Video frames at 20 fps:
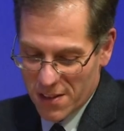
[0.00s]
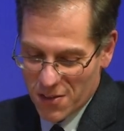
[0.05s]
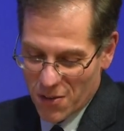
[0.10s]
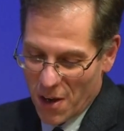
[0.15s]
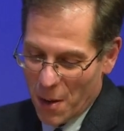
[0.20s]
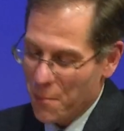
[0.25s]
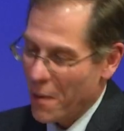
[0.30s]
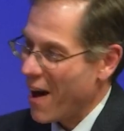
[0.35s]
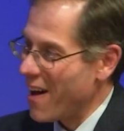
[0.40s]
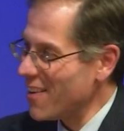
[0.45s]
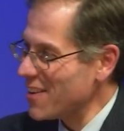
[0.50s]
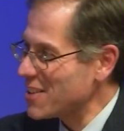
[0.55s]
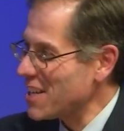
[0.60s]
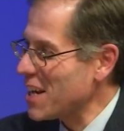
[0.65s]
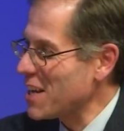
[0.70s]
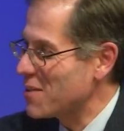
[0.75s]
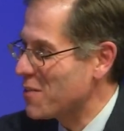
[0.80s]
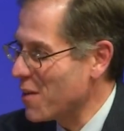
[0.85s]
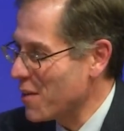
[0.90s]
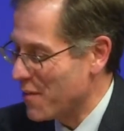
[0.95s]
Sure. So I
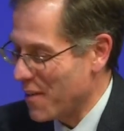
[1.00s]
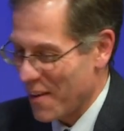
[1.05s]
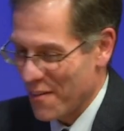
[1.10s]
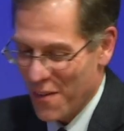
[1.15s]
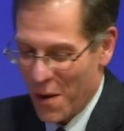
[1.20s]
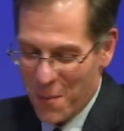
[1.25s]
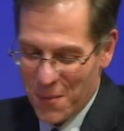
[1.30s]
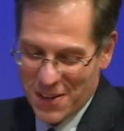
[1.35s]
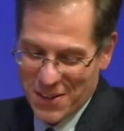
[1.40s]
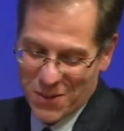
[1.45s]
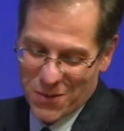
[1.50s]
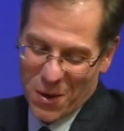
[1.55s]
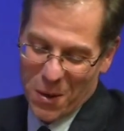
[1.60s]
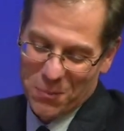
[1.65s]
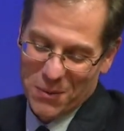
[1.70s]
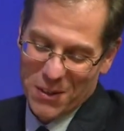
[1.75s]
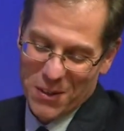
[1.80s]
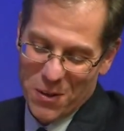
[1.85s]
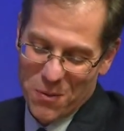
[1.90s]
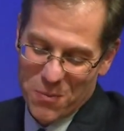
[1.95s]
apologize if I'm
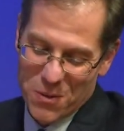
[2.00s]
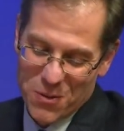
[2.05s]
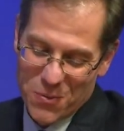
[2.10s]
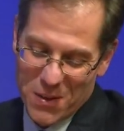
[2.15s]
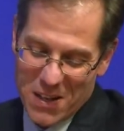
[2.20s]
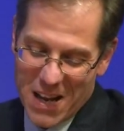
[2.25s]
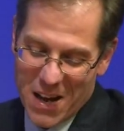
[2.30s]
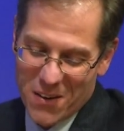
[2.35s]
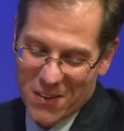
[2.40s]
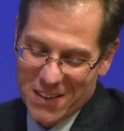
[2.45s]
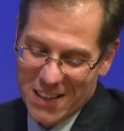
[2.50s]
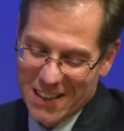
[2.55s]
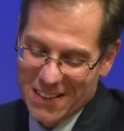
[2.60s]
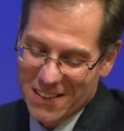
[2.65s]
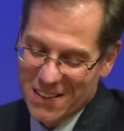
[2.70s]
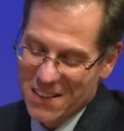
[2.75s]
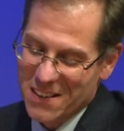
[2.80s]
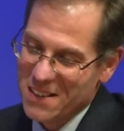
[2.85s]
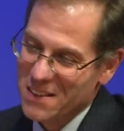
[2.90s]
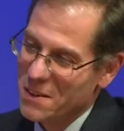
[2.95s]
interrupting you between now and the end
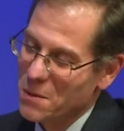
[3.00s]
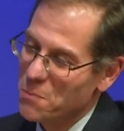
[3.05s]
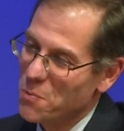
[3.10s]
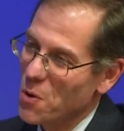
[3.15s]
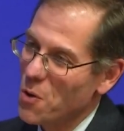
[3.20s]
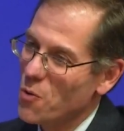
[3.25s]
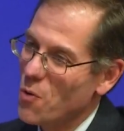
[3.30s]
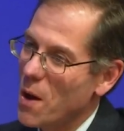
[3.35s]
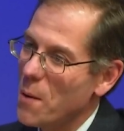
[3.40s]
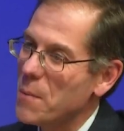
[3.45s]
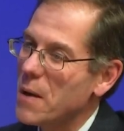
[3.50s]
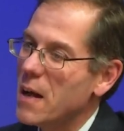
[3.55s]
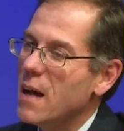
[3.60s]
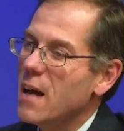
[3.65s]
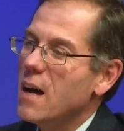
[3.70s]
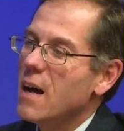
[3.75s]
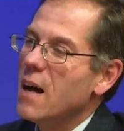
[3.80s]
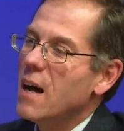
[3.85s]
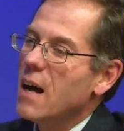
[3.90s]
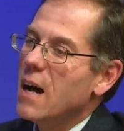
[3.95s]
of the program.
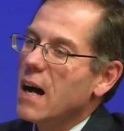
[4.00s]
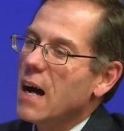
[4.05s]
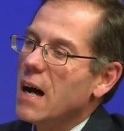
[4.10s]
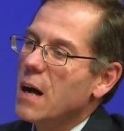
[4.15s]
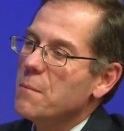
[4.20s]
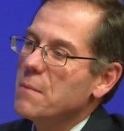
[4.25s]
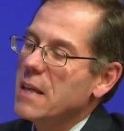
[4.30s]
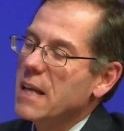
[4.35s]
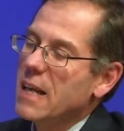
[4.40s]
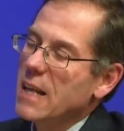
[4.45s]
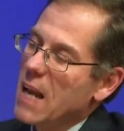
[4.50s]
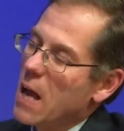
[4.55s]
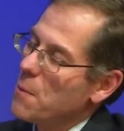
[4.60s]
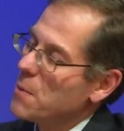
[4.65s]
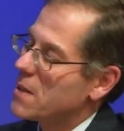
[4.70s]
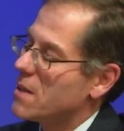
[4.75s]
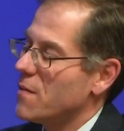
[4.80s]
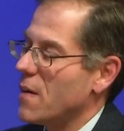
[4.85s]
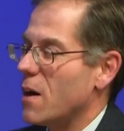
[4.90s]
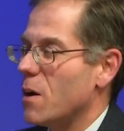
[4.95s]

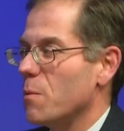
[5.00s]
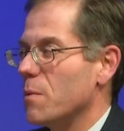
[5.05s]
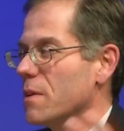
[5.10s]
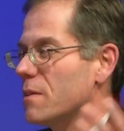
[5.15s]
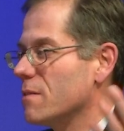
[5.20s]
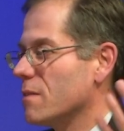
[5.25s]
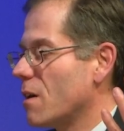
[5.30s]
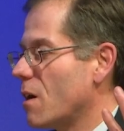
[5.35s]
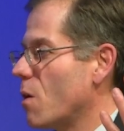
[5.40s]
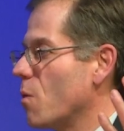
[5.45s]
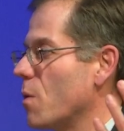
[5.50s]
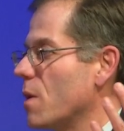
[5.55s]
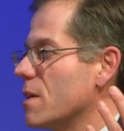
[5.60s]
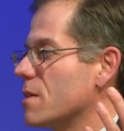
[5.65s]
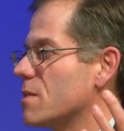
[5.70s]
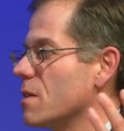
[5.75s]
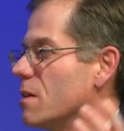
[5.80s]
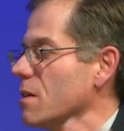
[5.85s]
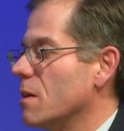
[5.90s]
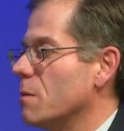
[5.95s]
Economic development,
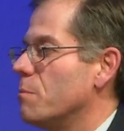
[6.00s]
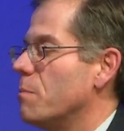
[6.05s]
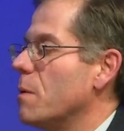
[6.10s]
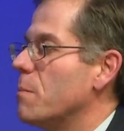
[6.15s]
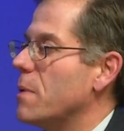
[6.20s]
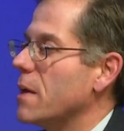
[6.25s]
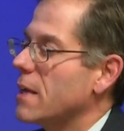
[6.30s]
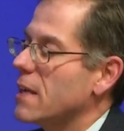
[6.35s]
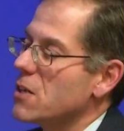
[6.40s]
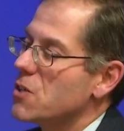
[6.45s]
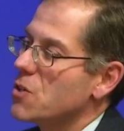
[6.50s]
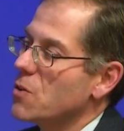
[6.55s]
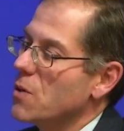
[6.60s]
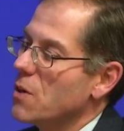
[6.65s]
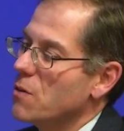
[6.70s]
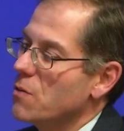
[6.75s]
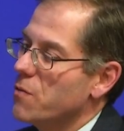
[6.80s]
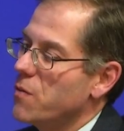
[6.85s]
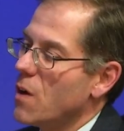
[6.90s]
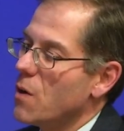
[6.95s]
always a big issue
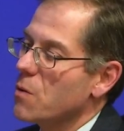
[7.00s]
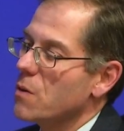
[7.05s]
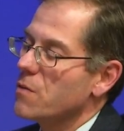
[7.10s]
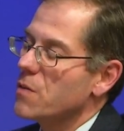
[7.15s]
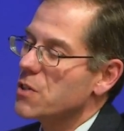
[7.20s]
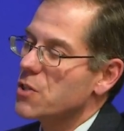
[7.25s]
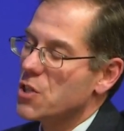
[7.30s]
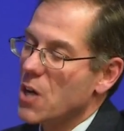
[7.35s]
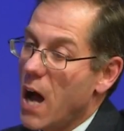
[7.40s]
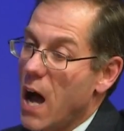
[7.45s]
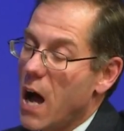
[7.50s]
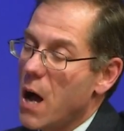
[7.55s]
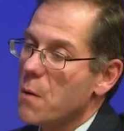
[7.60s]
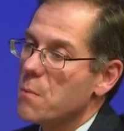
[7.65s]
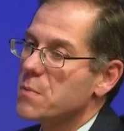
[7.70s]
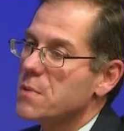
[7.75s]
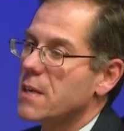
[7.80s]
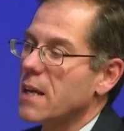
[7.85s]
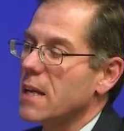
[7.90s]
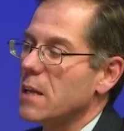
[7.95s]
here in Fall River.
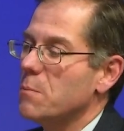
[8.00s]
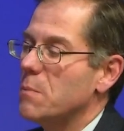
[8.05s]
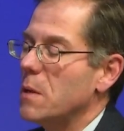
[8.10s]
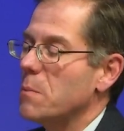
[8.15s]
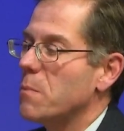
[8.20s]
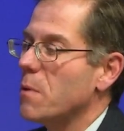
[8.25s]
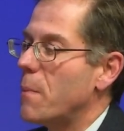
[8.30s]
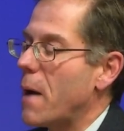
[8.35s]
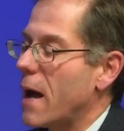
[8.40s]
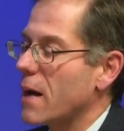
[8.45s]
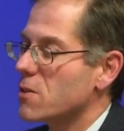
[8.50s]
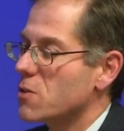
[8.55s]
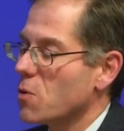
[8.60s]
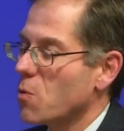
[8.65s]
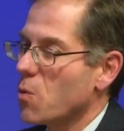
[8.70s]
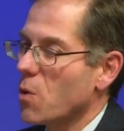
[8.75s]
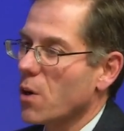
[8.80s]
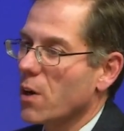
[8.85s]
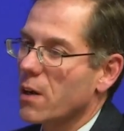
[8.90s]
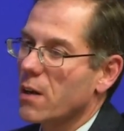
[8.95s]
Jobs, getting people back to
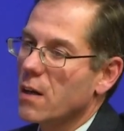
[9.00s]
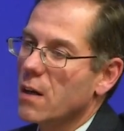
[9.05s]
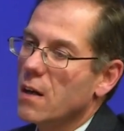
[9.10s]
work.